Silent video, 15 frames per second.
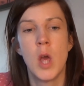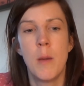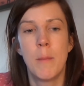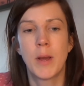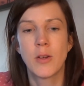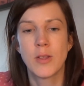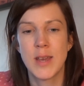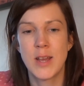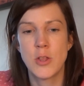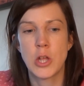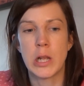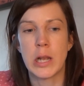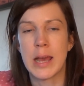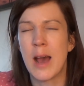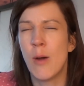because
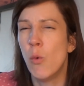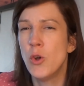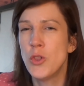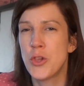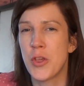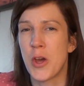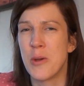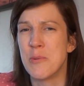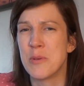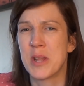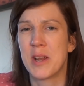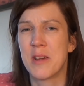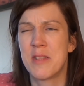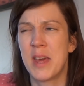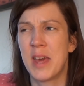actually I watch those and
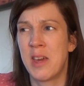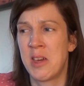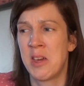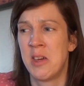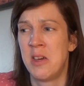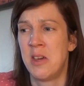I think,